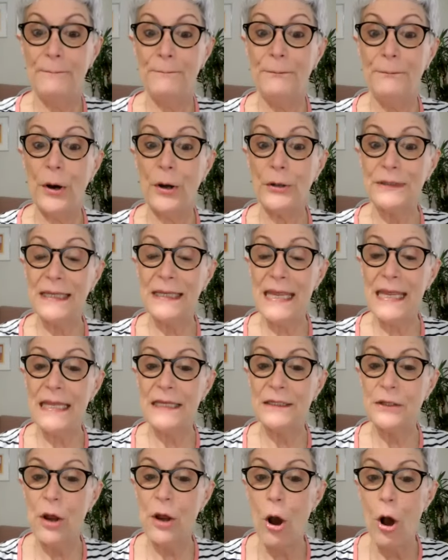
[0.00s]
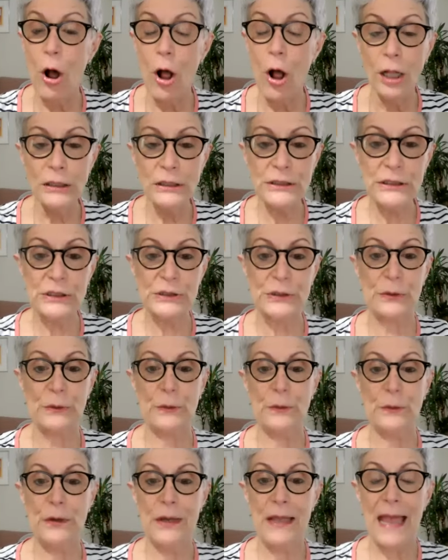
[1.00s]
But it
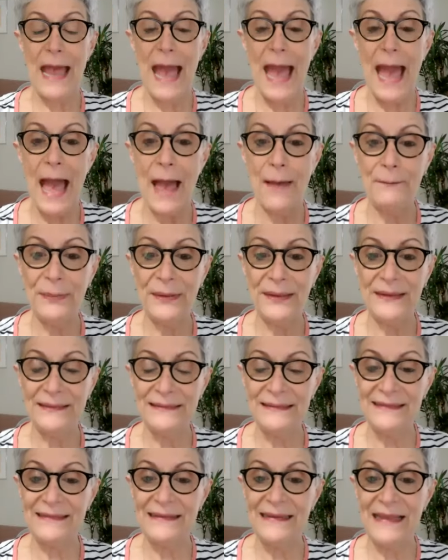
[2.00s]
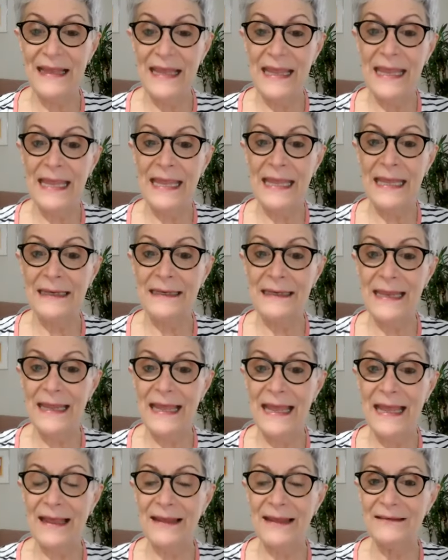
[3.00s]
also happens in
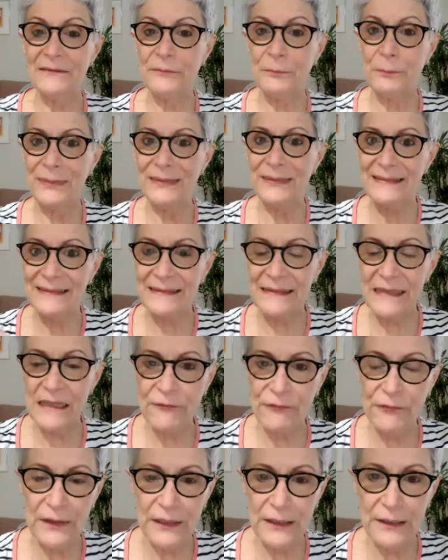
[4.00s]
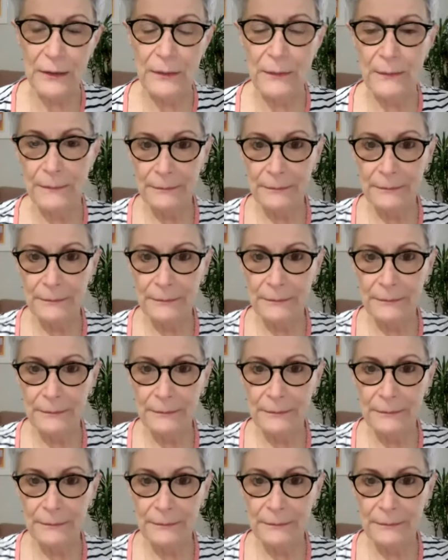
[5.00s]
a specific